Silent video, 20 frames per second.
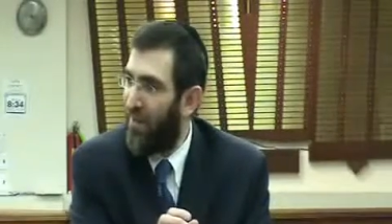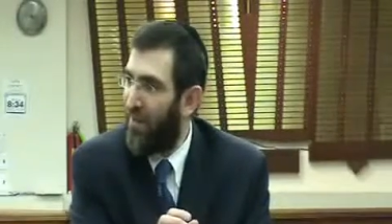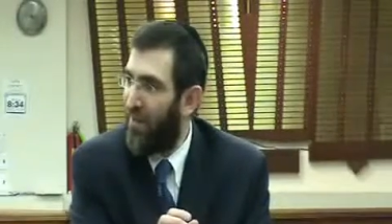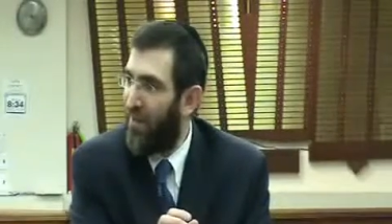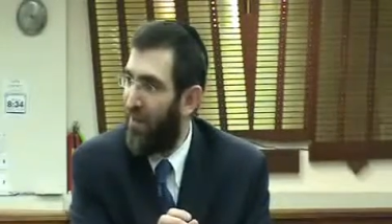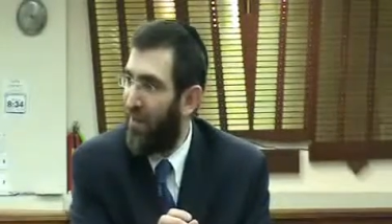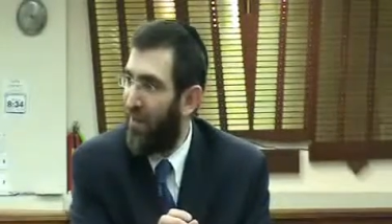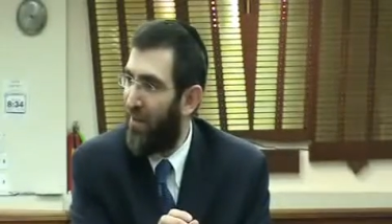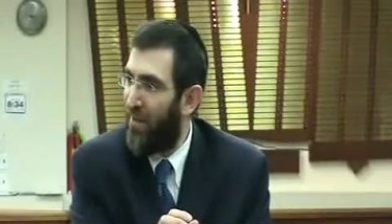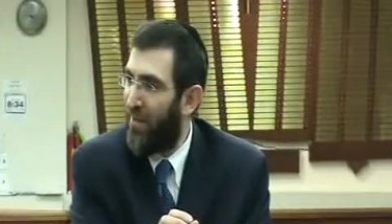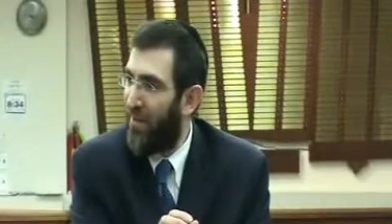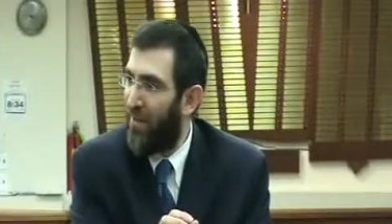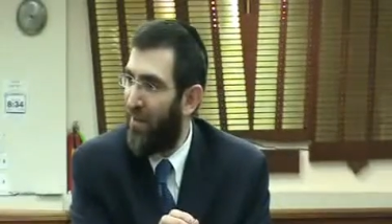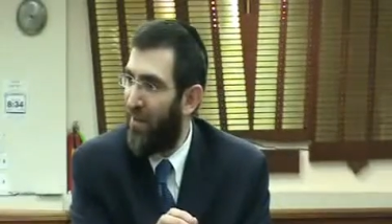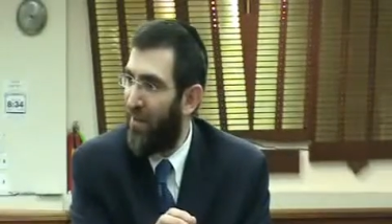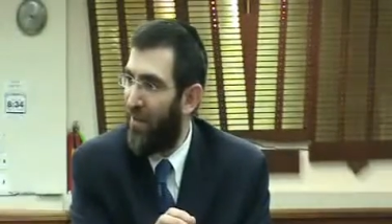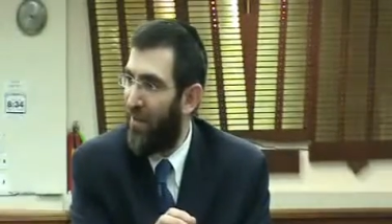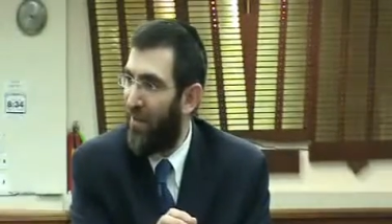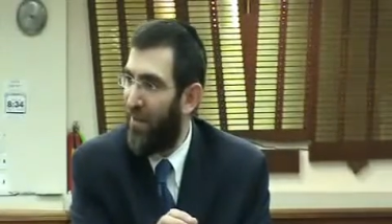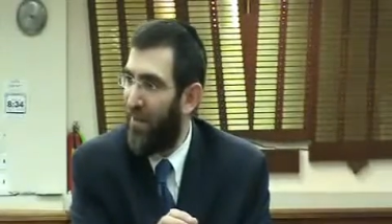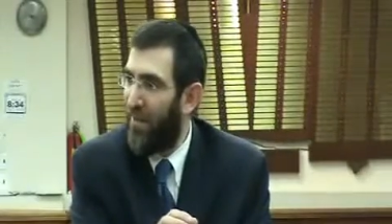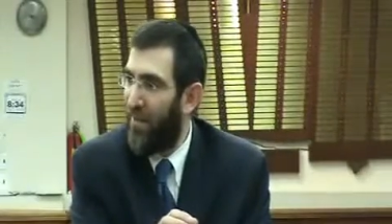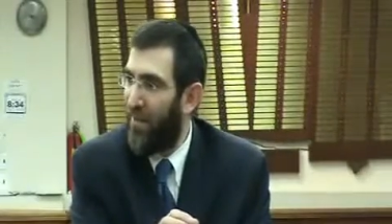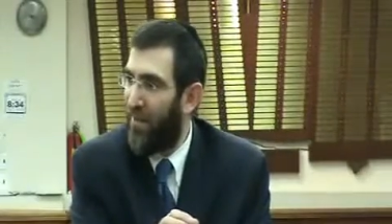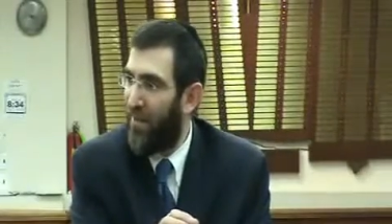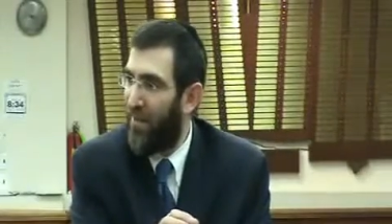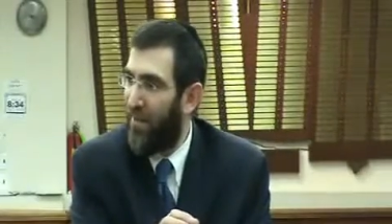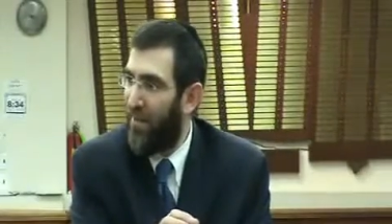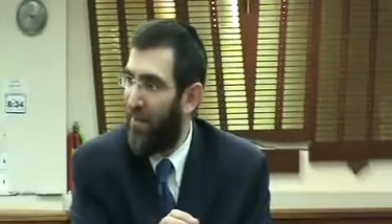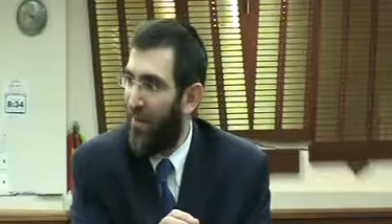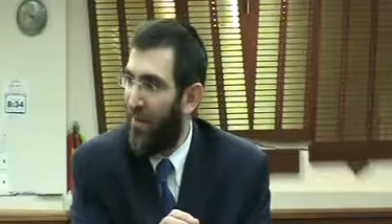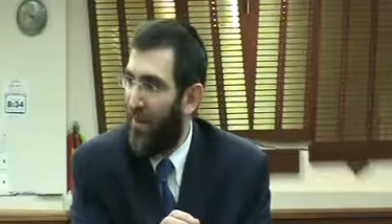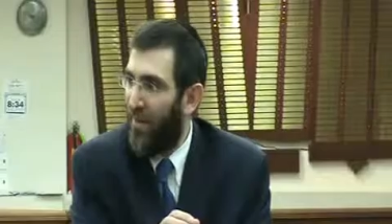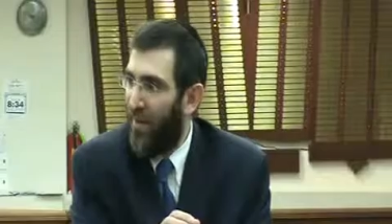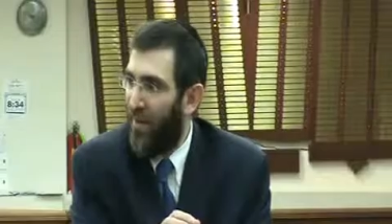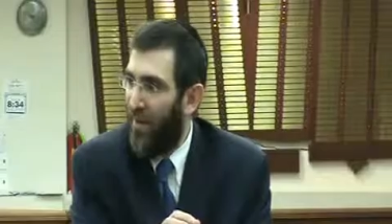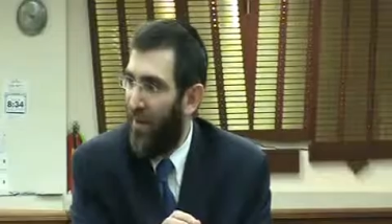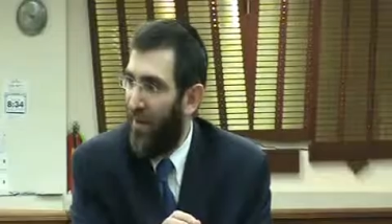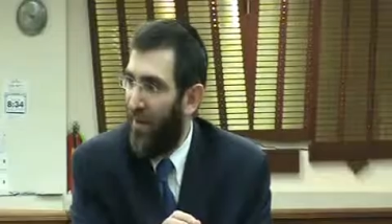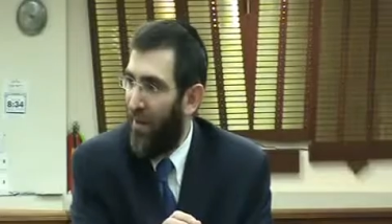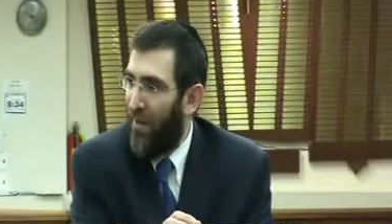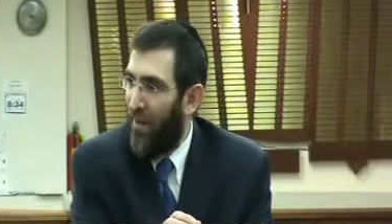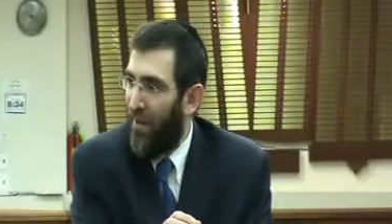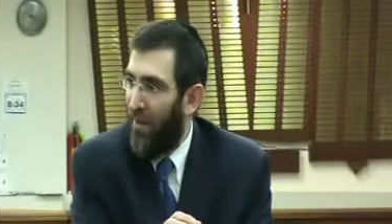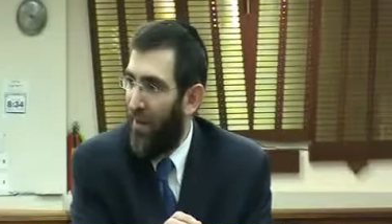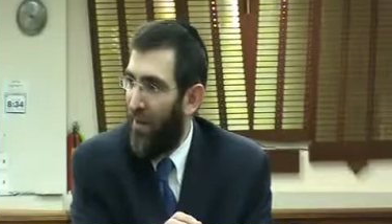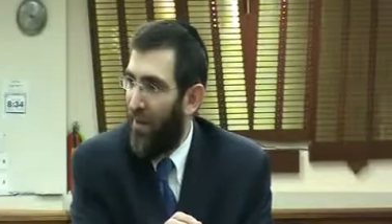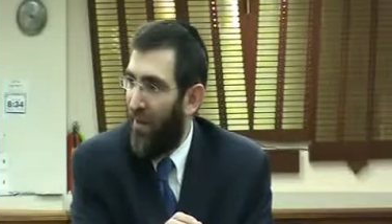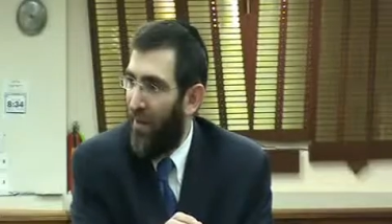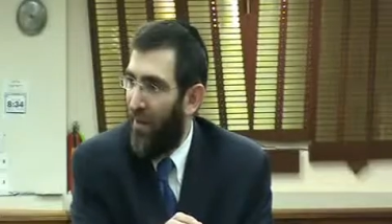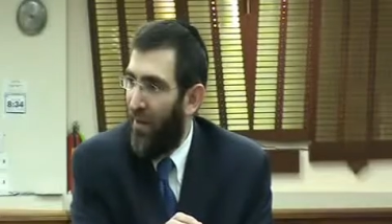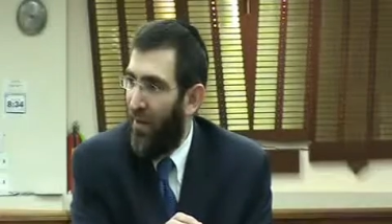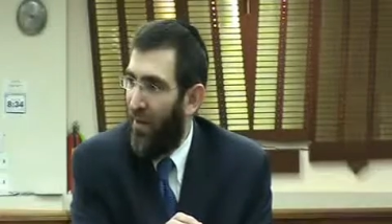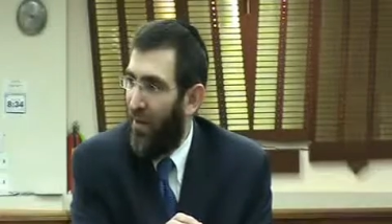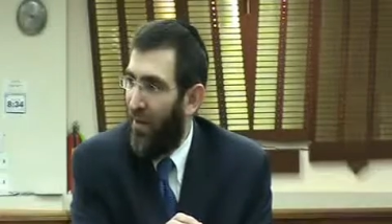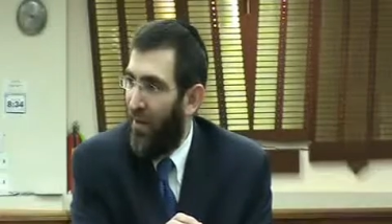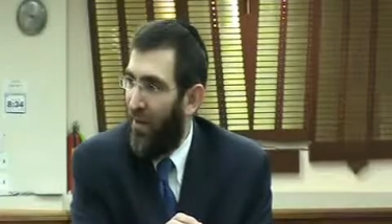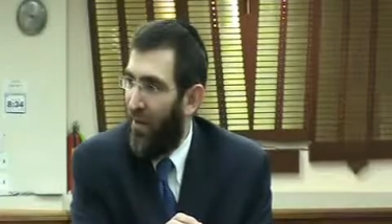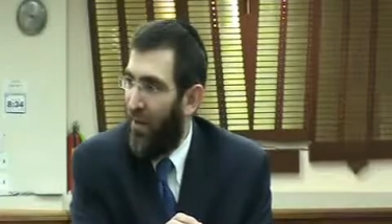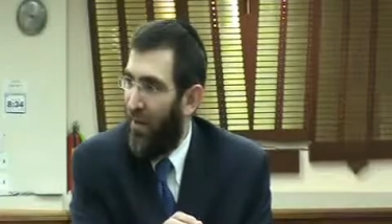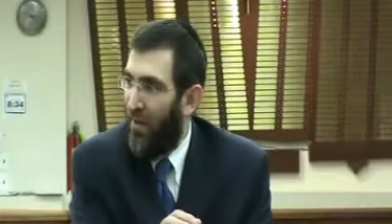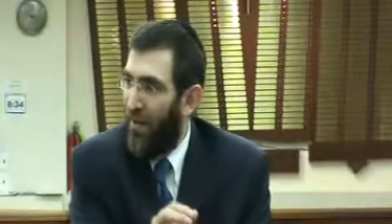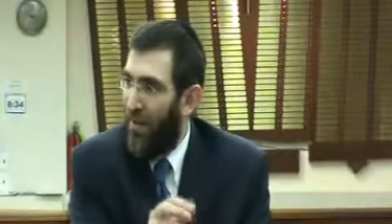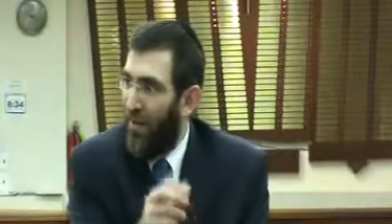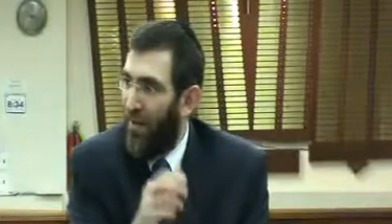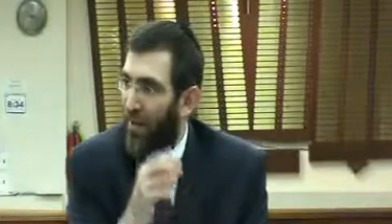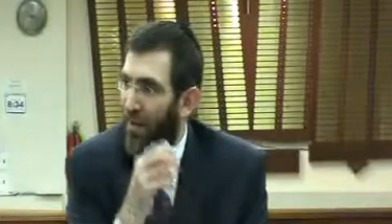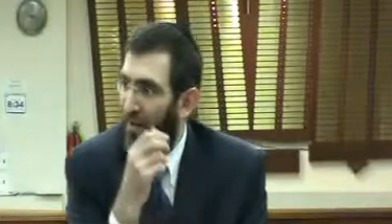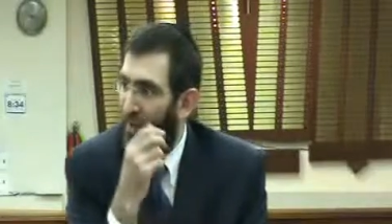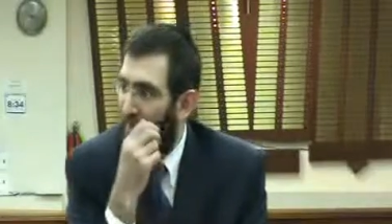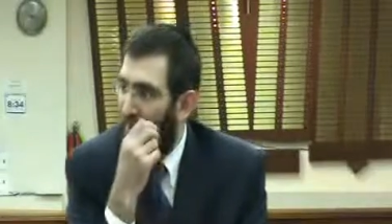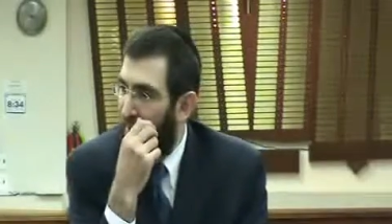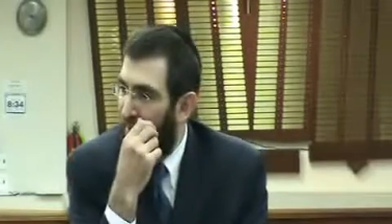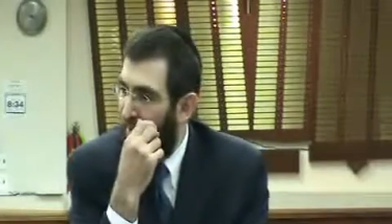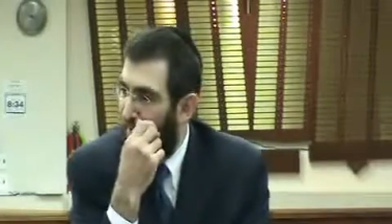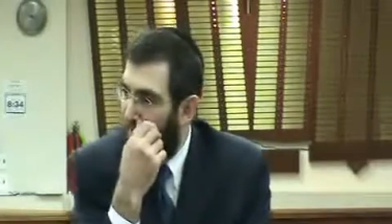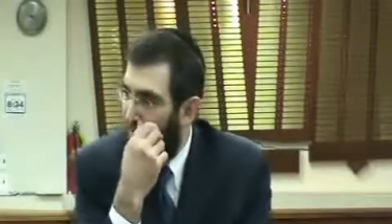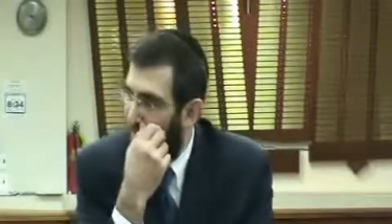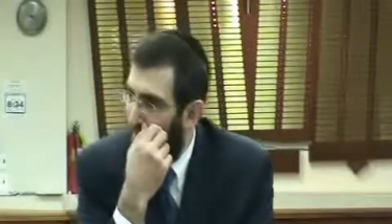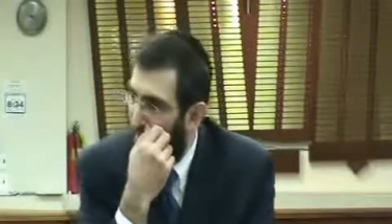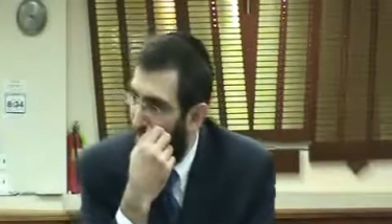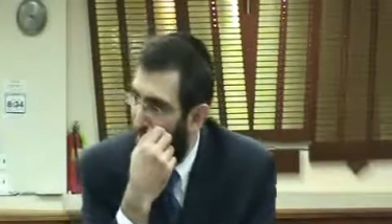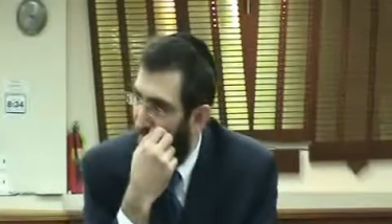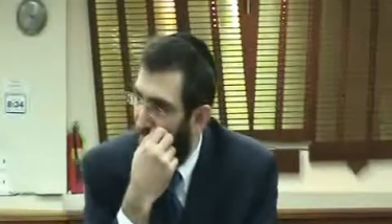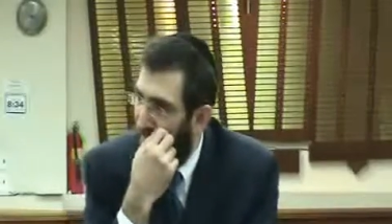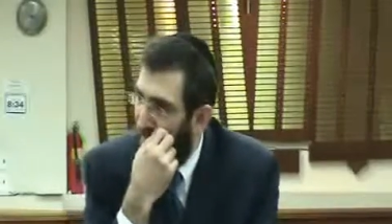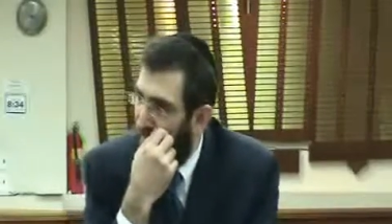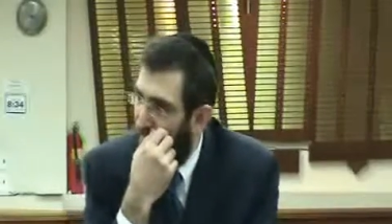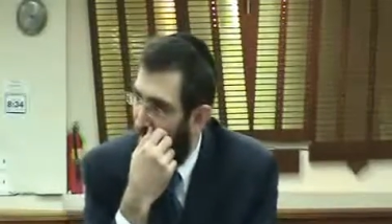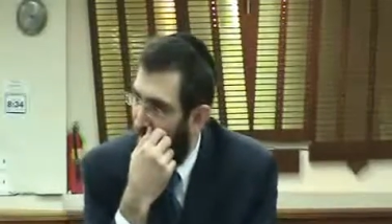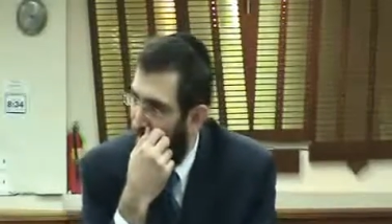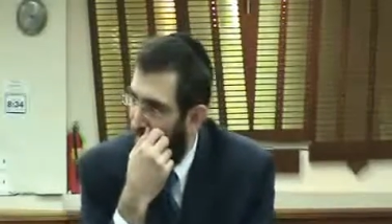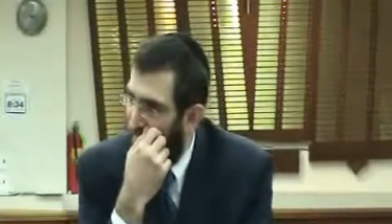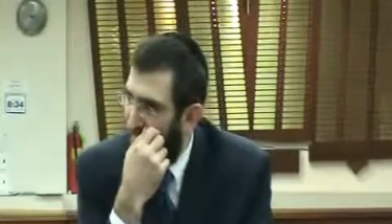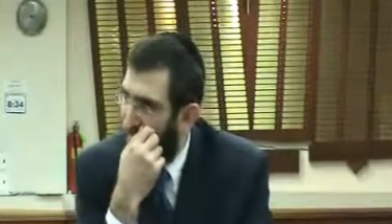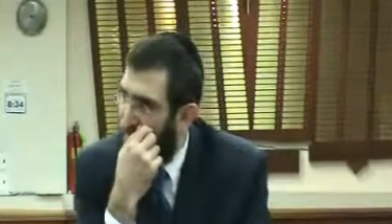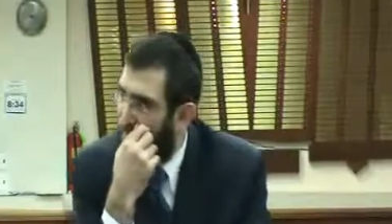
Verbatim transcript: Um, also, like, you even have with, um, if you're asking somebody for